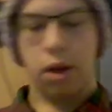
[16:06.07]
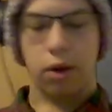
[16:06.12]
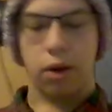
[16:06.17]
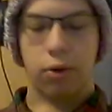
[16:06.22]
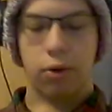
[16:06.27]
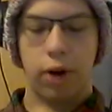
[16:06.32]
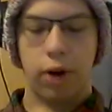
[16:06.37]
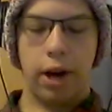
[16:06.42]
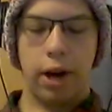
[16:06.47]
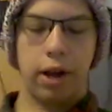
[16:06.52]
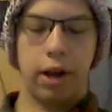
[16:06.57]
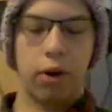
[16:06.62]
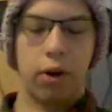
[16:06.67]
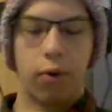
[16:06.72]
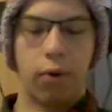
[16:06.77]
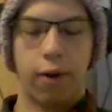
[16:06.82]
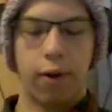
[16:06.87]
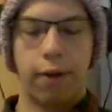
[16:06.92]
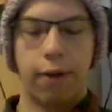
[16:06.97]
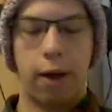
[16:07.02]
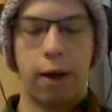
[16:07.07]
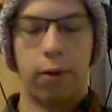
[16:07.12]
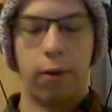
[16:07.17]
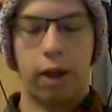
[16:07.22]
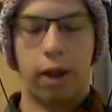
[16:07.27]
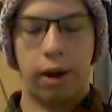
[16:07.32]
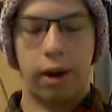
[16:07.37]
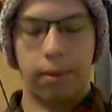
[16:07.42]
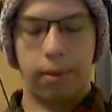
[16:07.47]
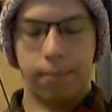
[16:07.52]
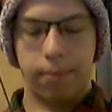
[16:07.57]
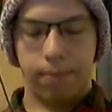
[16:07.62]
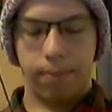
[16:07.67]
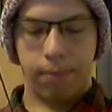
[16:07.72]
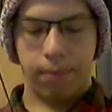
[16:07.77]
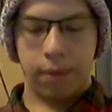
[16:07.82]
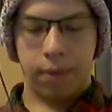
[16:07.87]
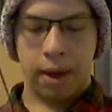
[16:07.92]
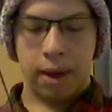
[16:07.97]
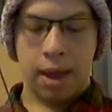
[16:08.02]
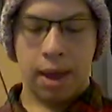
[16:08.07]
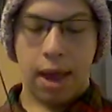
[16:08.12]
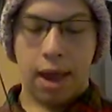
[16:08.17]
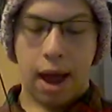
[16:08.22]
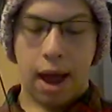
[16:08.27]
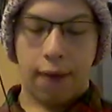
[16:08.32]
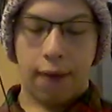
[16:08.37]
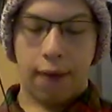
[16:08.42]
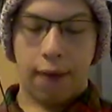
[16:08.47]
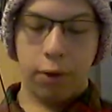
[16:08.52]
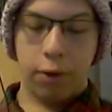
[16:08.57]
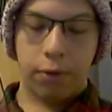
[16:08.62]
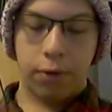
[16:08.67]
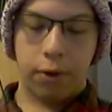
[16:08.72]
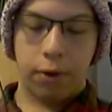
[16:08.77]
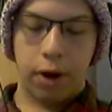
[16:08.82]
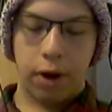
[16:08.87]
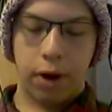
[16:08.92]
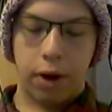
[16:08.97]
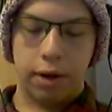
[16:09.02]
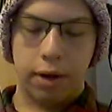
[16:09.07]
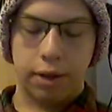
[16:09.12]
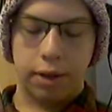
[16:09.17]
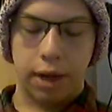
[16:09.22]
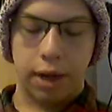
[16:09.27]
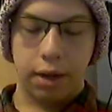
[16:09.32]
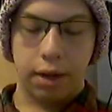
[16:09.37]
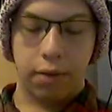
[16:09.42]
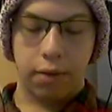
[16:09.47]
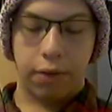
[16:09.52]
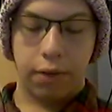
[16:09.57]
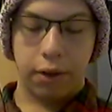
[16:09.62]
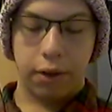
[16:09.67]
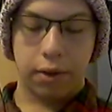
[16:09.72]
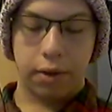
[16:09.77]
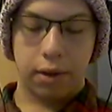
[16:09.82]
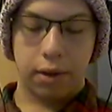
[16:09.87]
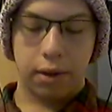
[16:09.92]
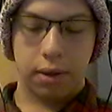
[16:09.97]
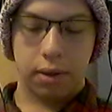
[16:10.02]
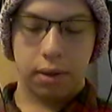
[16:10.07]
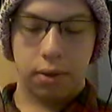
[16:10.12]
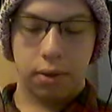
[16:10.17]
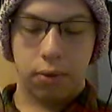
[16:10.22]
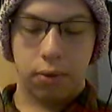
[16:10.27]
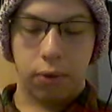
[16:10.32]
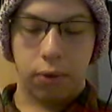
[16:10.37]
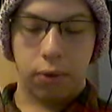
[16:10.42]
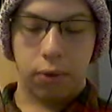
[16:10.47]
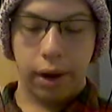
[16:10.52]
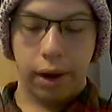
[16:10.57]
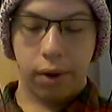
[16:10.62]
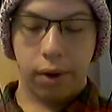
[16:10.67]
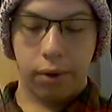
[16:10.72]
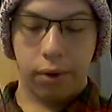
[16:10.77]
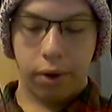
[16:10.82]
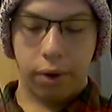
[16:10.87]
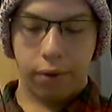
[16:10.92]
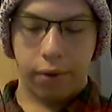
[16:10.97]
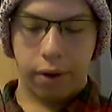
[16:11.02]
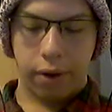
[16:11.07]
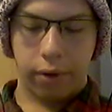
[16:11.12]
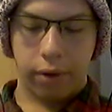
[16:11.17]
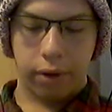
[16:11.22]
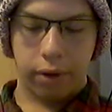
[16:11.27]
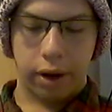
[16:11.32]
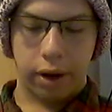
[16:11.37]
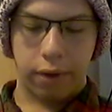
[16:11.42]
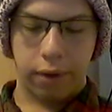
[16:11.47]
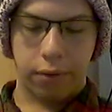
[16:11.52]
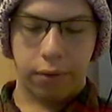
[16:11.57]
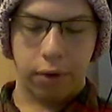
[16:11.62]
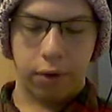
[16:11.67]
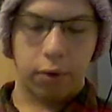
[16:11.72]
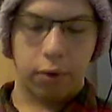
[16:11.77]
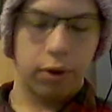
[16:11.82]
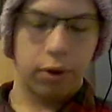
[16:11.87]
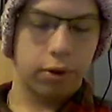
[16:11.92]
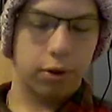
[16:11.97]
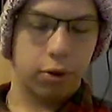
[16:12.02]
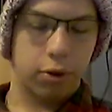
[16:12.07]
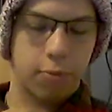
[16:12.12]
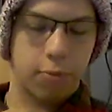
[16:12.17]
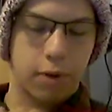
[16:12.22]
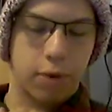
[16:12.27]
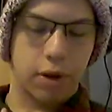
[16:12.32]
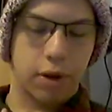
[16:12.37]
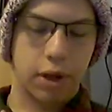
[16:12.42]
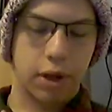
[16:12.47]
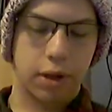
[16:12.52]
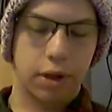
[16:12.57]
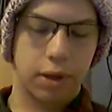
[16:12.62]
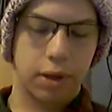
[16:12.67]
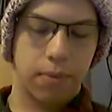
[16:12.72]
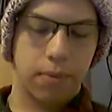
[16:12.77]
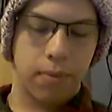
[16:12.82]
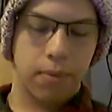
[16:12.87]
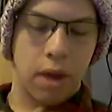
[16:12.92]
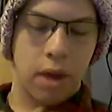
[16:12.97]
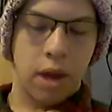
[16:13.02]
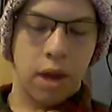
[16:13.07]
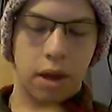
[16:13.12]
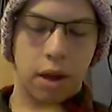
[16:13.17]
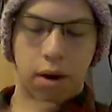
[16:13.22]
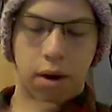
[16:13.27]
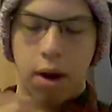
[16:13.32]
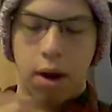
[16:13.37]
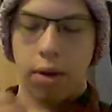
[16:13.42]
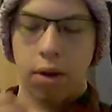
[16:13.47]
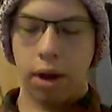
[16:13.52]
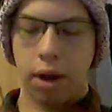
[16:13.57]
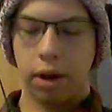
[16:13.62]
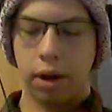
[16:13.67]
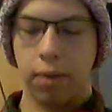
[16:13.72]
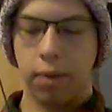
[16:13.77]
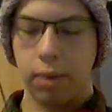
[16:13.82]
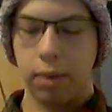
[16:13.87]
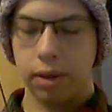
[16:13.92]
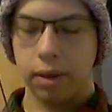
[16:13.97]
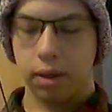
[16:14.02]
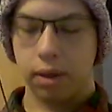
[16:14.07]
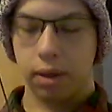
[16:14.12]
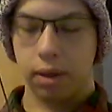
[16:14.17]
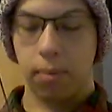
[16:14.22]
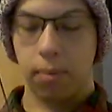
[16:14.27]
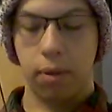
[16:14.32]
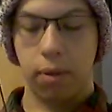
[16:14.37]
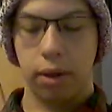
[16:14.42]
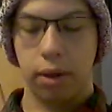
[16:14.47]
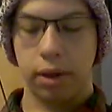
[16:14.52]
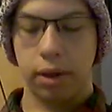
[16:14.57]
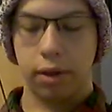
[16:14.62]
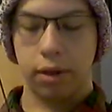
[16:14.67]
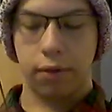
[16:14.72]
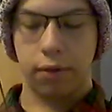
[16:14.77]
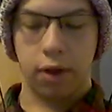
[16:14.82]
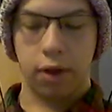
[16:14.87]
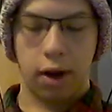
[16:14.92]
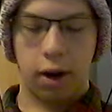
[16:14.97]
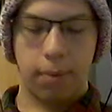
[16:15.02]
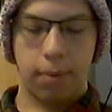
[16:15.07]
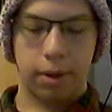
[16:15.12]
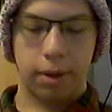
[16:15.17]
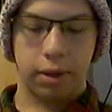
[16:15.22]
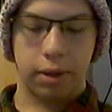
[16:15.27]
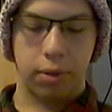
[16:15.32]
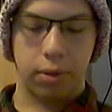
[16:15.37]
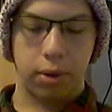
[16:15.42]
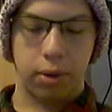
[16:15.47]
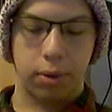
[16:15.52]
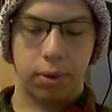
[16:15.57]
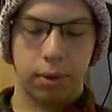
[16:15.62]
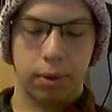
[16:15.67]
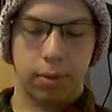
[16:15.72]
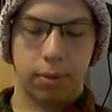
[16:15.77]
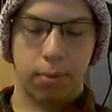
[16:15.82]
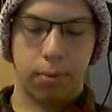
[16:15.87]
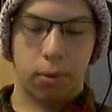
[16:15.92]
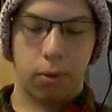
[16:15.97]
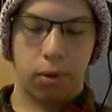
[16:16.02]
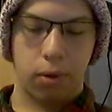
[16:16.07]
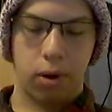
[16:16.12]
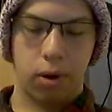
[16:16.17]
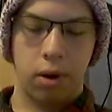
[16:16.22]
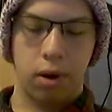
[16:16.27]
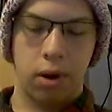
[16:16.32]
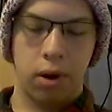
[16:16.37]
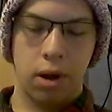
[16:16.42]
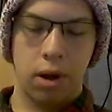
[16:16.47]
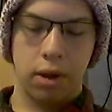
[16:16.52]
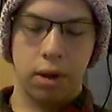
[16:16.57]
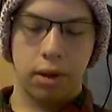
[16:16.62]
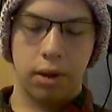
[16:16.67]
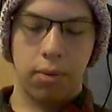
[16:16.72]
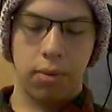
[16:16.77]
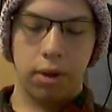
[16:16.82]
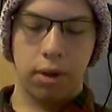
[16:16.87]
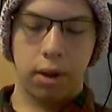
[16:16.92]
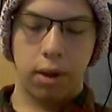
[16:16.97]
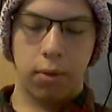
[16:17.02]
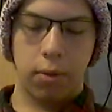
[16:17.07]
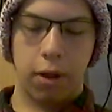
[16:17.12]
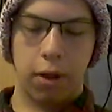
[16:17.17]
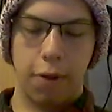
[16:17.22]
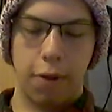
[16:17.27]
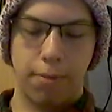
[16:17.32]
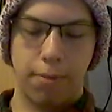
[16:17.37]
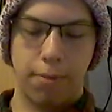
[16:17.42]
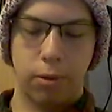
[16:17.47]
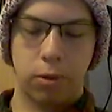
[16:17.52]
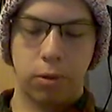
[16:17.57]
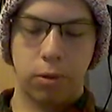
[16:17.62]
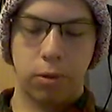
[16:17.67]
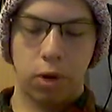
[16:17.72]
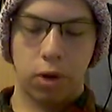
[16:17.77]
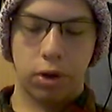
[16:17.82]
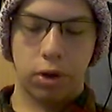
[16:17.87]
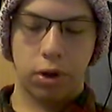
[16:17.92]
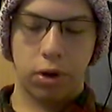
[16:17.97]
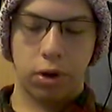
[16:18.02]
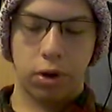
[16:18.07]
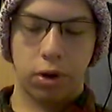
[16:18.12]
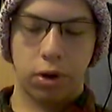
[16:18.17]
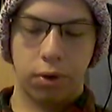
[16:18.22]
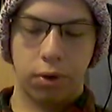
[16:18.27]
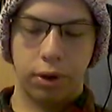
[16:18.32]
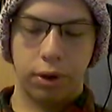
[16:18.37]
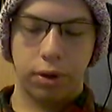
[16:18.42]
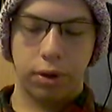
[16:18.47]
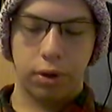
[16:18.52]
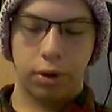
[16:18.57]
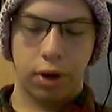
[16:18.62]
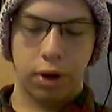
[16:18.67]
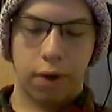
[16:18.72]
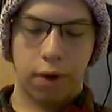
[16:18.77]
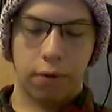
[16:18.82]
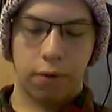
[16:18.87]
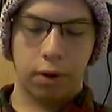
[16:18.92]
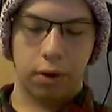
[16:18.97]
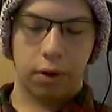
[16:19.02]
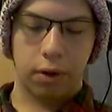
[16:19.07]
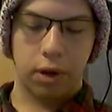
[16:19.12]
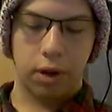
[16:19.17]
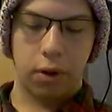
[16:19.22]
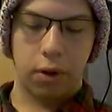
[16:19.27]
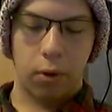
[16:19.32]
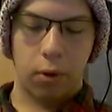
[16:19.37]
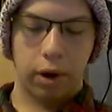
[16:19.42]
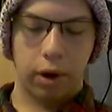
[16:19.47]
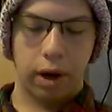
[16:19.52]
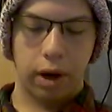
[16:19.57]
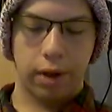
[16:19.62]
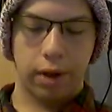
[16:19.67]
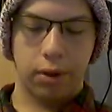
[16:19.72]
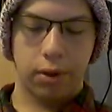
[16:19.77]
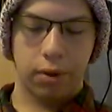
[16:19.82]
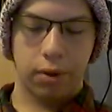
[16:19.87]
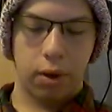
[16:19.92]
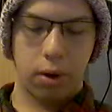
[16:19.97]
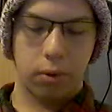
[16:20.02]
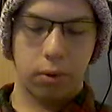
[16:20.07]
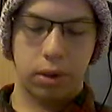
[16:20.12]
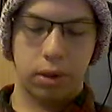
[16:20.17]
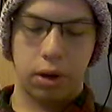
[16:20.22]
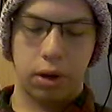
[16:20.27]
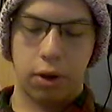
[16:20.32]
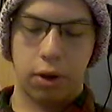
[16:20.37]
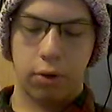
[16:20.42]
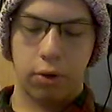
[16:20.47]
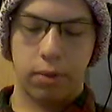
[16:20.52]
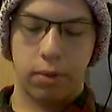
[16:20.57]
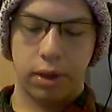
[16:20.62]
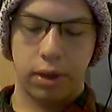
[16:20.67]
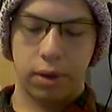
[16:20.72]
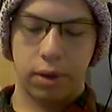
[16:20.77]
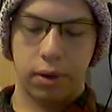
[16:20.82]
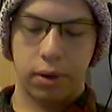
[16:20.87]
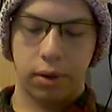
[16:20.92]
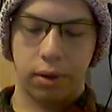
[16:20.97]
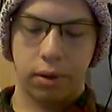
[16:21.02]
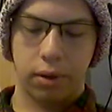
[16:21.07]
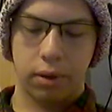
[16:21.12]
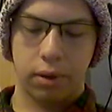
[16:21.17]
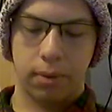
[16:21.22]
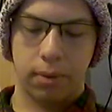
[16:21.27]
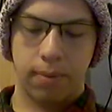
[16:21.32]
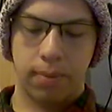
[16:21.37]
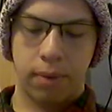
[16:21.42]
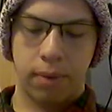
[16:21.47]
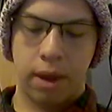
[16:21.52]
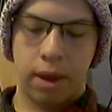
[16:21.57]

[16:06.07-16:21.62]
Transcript: Creating a rough outline. After you've created a tentative thesis, write out a rough outline for your research project. Your outline can be a simple list of topics you want to explore, something that will help you structure your research efforts and organize your notes and other materials.